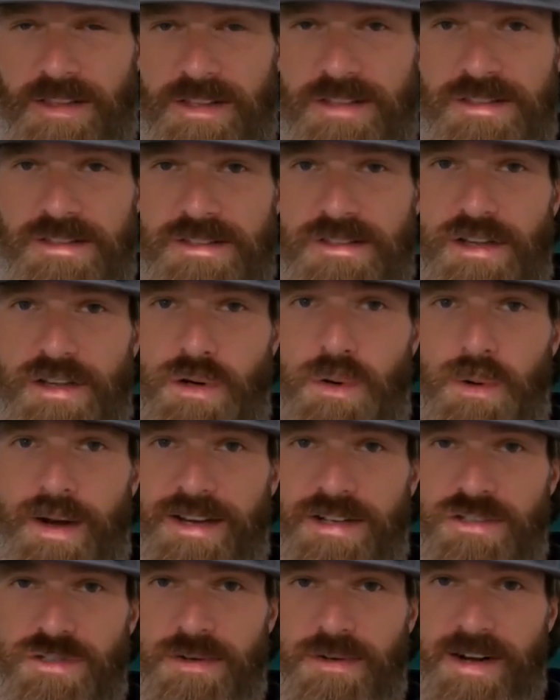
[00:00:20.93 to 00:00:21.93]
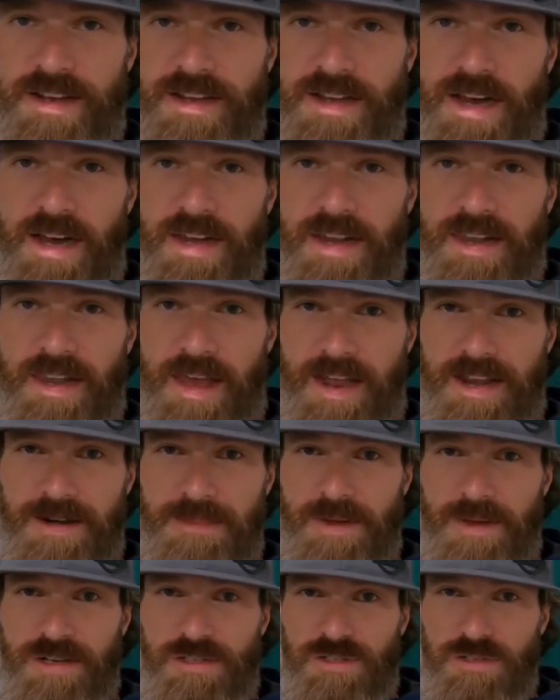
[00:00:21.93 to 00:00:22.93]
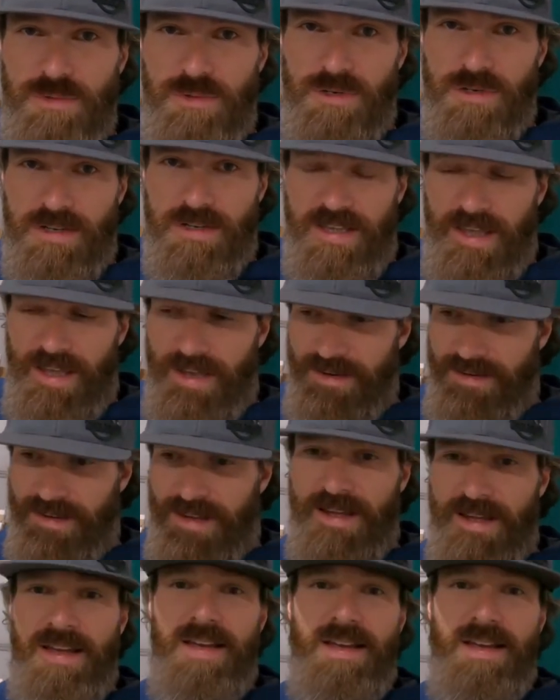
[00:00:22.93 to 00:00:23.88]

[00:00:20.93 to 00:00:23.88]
This is a QuickTrick Alignment Tool Kit.